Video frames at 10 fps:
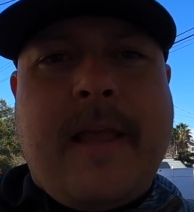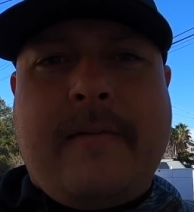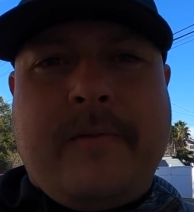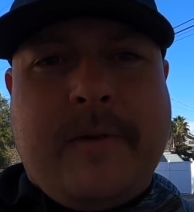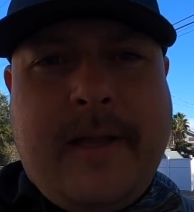
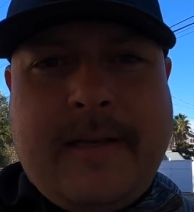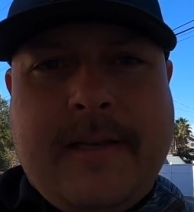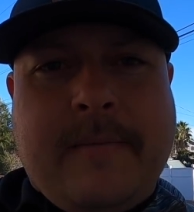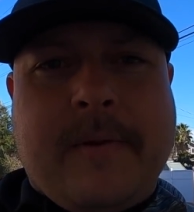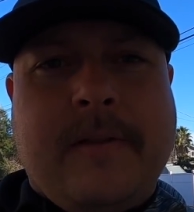Haven't really had
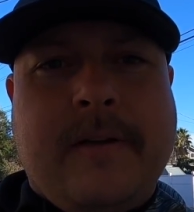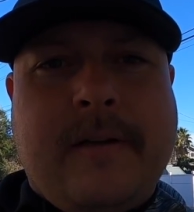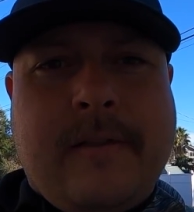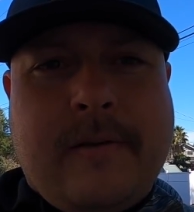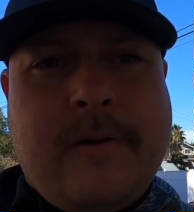time to
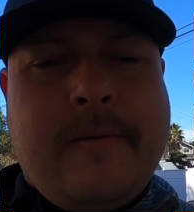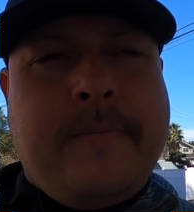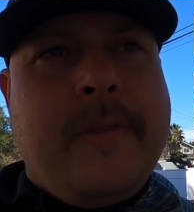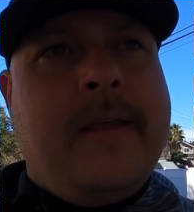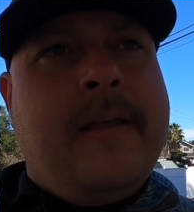look through them.